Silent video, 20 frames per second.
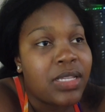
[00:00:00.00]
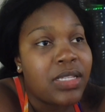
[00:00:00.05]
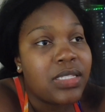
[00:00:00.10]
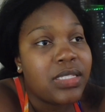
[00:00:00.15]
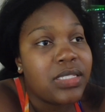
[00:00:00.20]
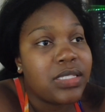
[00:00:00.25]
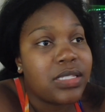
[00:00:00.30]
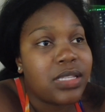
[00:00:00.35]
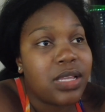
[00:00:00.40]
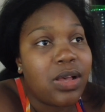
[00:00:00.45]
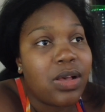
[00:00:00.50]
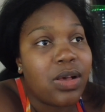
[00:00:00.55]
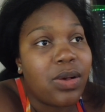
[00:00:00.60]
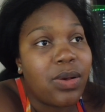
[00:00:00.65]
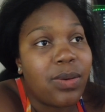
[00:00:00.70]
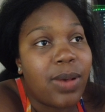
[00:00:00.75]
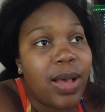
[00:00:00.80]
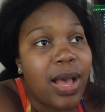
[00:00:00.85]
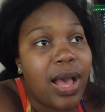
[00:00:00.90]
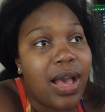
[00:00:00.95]

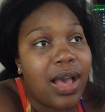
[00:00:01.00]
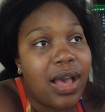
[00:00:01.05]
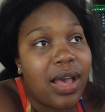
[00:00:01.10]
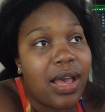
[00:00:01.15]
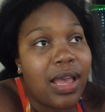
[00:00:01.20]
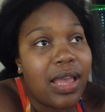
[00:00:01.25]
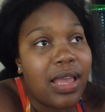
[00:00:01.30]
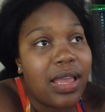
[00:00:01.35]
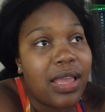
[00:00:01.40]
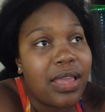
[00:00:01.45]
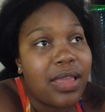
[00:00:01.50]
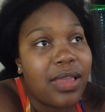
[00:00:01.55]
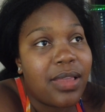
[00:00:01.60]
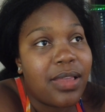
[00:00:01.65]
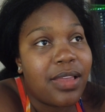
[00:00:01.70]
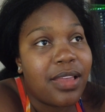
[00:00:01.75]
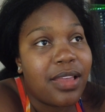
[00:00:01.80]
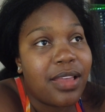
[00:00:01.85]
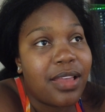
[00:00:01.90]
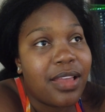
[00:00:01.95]
So
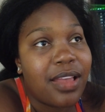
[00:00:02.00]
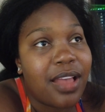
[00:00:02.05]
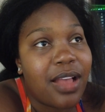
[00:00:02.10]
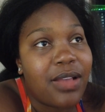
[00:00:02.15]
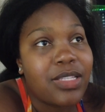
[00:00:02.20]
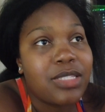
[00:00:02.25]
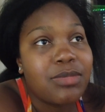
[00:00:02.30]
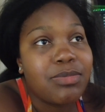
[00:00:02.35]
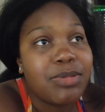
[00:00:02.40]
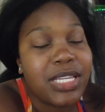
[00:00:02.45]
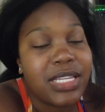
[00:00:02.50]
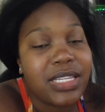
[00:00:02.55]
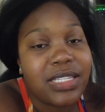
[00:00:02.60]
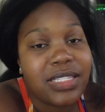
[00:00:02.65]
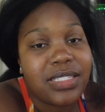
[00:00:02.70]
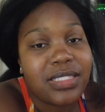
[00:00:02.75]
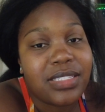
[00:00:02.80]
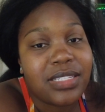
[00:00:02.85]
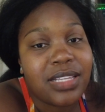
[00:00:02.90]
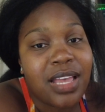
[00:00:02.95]
I was
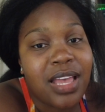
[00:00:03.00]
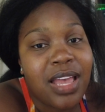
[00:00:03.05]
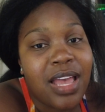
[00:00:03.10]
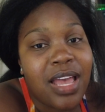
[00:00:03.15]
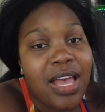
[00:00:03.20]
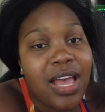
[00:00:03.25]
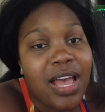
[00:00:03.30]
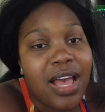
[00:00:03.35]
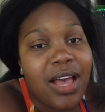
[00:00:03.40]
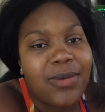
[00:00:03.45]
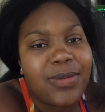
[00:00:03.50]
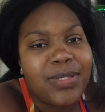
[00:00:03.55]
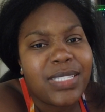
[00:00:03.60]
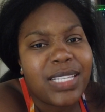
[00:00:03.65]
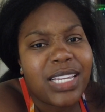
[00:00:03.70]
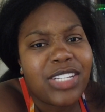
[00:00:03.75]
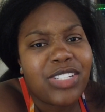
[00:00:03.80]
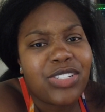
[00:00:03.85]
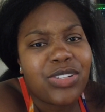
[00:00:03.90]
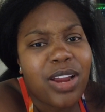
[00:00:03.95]
pissed. I was
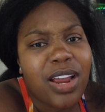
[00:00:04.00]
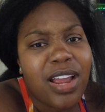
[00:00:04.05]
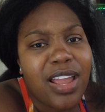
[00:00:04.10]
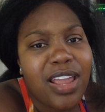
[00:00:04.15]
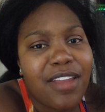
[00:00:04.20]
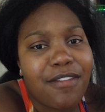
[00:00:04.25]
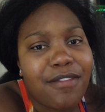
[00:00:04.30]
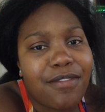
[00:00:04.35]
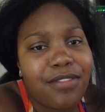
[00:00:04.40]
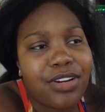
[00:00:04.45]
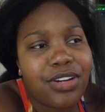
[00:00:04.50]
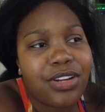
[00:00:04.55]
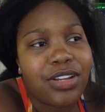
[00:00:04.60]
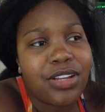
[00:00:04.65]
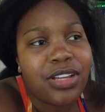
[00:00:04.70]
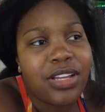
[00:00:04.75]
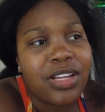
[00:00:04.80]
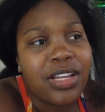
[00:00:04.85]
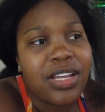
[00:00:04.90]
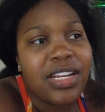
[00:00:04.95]
like trying for
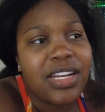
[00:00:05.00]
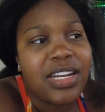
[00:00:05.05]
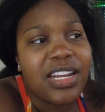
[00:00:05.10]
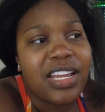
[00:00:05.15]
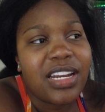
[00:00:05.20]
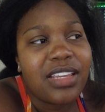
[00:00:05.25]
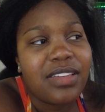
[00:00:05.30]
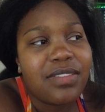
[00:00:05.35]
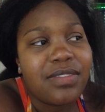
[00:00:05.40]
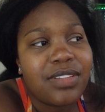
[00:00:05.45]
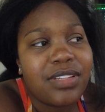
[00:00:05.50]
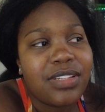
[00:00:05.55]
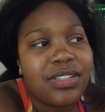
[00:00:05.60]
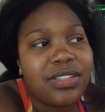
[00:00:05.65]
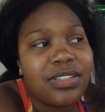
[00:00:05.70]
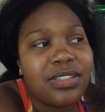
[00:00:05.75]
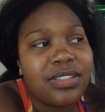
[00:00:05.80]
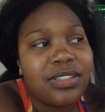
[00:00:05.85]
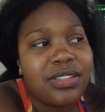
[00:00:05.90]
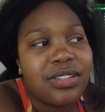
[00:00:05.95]

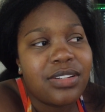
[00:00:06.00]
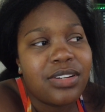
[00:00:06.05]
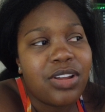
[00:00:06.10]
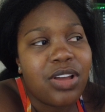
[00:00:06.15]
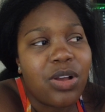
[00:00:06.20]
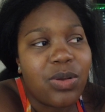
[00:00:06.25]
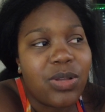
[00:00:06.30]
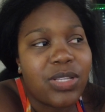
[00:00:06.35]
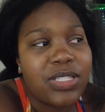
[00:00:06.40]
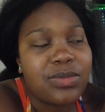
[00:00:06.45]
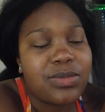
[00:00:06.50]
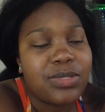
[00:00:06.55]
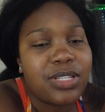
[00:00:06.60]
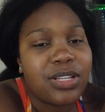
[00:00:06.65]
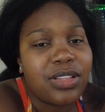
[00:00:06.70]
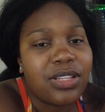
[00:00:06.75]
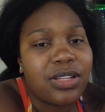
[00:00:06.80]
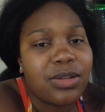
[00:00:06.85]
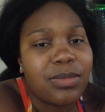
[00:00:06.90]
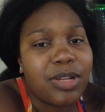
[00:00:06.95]
because it was
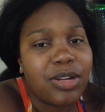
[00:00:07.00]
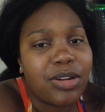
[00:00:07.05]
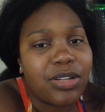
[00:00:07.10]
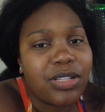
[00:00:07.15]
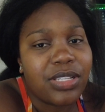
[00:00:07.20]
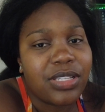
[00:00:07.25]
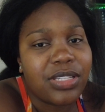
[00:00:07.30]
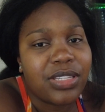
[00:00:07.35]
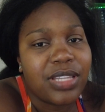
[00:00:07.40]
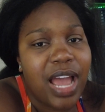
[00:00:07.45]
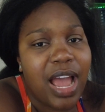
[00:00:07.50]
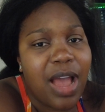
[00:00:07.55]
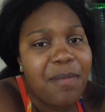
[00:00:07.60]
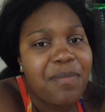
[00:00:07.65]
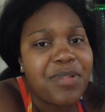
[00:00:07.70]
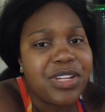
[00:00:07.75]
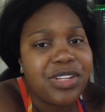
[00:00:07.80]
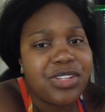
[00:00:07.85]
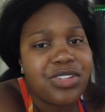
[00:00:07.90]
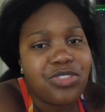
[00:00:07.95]
a little bit earlier than that. I
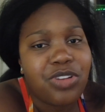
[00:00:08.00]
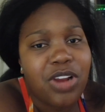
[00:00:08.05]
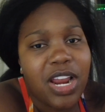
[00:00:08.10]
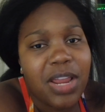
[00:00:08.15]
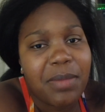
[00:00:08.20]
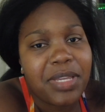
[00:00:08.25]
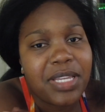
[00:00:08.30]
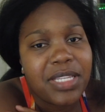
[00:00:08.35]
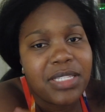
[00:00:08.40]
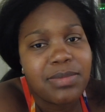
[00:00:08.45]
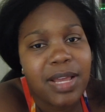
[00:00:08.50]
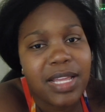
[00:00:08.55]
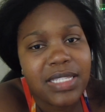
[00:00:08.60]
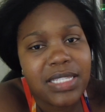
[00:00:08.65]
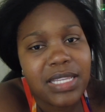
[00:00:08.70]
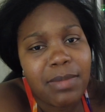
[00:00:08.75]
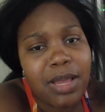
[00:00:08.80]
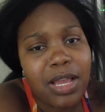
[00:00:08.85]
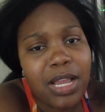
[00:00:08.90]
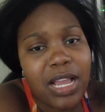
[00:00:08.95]
was trying, because by the
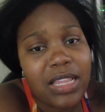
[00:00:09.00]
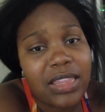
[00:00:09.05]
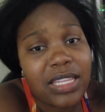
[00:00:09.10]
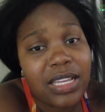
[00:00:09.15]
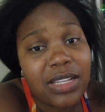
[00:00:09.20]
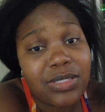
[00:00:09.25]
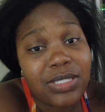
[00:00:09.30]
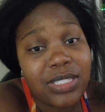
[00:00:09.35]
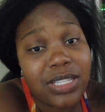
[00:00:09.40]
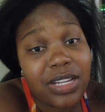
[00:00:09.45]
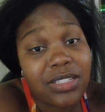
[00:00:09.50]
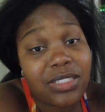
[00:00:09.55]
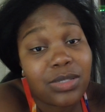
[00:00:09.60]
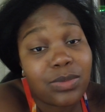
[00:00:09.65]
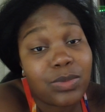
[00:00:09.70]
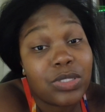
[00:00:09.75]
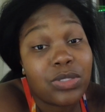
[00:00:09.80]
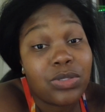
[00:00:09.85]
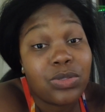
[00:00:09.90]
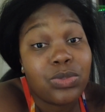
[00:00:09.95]
time I got downstairs, it
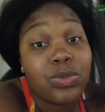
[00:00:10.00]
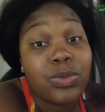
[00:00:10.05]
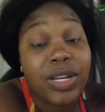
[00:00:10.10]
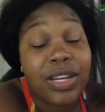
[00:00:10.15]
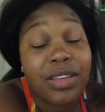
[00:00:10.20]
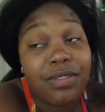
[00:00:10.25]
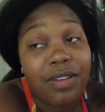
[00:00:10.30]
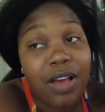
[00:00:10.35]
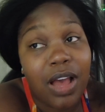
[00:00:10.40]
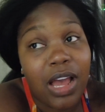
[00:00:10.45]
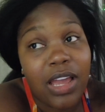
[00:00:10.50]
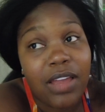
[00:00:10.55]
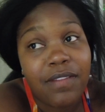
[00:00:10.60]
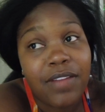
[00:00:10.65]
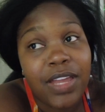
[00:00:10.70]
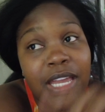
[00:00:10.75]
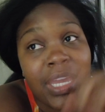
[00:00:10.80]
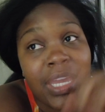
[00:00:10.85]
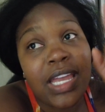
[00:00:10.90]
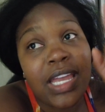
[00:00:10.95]
was 2:25,
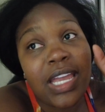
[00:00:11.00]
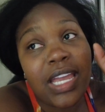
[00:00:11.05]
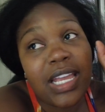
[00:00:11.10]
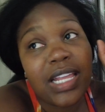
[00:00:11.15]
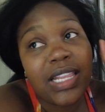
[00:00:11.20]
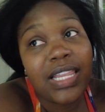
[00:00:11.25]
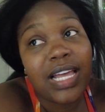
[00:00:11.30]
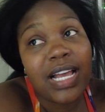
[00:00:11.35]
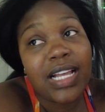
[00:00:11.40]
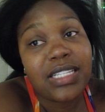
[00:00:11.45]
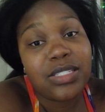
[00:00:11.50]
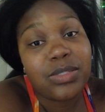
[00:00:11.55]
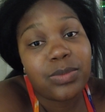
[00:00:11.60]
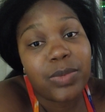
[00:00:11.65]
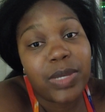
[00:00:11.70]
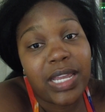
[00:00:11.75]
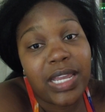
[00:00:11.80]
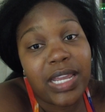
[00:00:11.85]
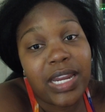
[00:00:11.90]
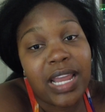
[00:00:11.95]
and that's
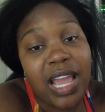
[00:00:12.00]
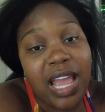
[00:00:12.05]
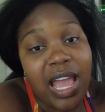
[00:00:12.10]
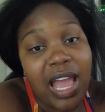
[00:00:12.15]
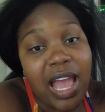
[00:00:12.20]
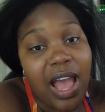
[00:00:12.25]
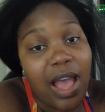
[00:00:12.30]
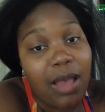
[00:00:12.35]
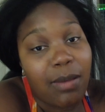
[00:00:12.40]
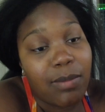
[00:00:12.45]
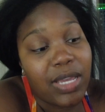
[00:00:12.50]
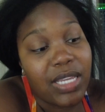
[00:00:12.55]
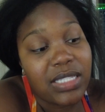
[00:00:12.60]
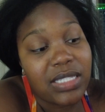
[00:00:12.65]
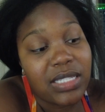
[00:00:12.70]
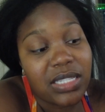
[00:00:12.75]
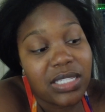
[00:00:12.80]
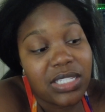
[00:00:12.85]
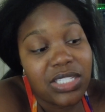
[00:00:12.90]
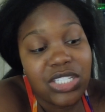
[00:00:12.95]
when I
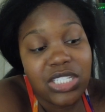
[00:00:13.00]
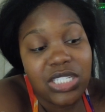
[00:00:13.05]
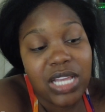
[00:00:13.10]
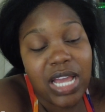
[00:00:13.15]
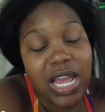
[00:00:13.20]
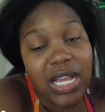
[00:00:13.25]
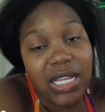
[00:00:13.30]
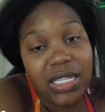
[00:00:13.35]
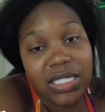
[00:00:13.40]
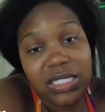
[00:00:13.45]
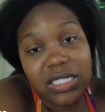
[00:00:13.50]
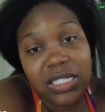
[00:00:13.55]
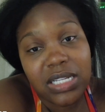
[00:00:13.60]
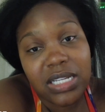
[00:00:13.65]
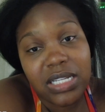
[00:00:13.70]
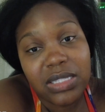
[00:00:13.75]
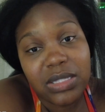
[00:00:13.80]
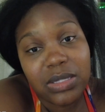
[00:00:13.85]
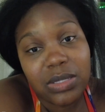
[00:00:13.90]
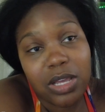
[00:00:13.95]
basically just asked
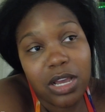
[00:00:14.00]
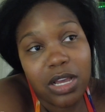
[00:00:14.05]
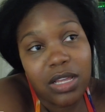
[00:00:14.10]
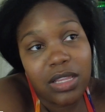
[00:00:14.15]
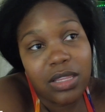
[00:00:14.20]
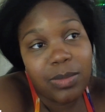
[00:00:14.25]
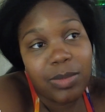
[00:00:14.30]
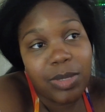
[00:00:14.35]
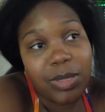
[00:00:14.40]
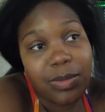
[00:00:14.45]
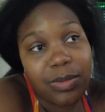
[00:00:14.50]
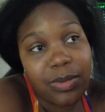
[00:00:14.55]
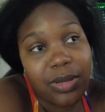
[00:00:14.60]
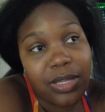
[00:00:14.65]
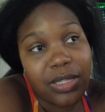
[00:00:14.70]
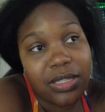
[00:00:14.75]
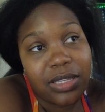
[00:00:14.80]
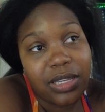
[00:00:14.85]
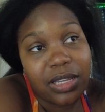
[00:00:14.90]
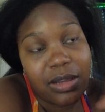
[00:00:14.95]
the
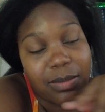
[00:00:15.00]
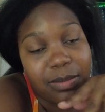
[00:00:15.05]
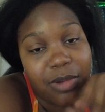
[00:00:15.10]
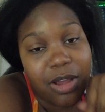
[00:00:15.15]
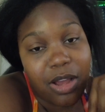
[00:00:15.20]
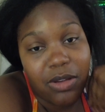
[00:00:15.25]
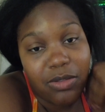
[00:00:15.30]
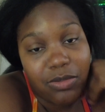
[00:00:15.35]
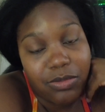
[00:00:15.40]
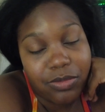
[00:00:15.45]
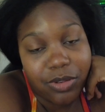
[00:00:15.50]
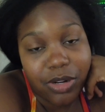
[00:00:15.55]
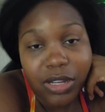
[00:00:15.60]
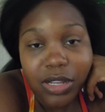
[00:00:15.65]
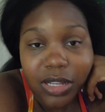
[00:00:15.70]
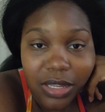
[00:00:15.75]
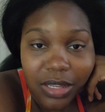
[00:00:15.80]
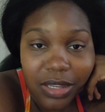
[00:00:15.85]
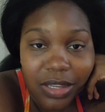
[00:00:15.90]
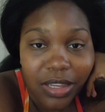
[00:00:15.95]
people out
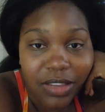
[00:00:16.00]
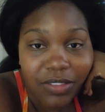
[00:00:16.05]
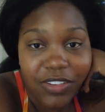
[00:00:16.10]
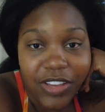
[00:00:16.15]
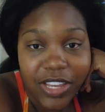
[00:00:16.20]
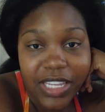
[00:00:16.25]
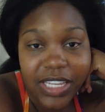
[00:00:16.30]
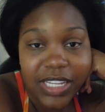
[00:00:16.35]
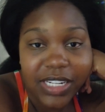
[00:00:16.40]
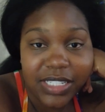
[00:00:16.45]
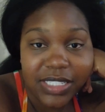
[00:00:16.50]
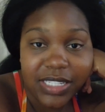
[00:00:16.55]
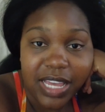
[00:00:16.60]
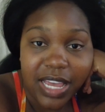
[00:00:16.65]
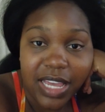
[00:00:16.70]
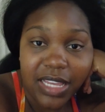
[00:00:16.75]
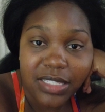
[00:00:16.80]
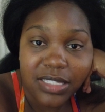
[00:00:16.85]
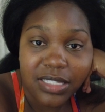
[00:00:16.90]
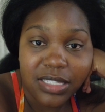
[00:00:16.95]
front if I can get a
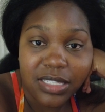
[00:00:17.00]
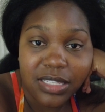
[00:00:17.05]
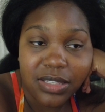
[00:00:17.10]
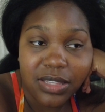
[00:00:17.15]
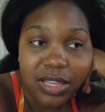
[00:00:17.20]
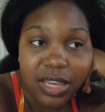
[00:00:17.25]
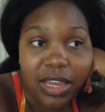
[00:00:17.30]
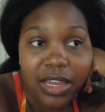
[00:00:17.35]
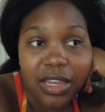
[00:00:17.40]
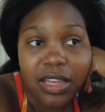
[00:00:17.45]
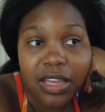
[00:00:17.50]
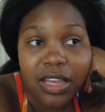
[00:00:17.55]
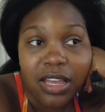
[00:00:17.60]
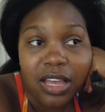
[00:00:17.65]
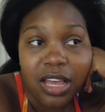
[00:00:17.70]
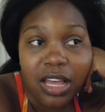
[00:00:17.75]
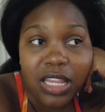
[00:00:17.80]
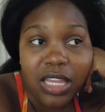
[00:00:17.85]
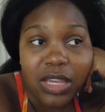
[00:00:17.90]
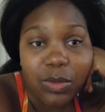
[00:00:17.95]
taxi, like
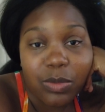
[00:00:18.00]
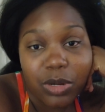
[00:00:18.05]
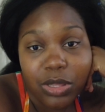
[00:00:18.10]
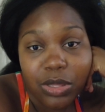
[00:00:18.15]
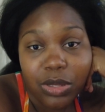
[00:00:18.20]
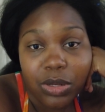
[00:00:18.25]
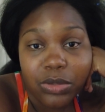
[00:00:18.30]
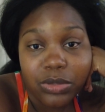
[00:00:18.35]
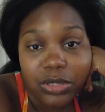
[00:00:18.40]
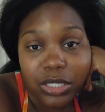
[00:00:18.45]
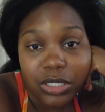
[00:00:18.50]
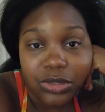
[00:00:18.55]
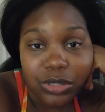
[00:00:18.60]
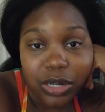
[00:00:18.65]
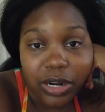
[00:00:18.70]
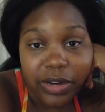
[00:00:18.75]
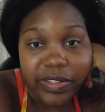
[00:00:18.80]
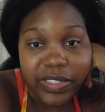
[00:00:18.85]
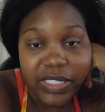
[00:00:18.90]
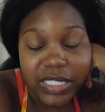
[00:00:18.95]
one of the hotel
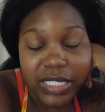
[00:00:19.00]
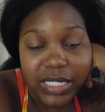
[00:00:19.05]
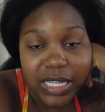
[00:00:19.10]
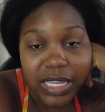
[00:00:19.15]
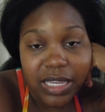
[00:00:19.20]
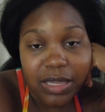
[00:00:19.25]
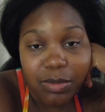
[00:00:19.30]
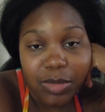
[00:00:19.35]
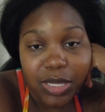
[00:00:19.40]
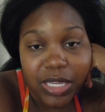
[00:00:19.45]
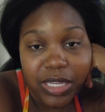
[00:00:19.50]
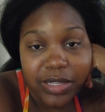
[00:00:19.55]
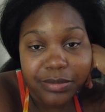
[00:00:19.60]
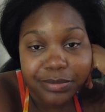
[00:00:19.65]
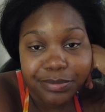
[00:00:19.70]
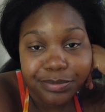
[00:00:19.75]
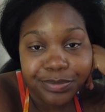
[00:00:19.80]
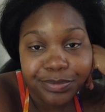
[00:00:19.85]
drivers take me.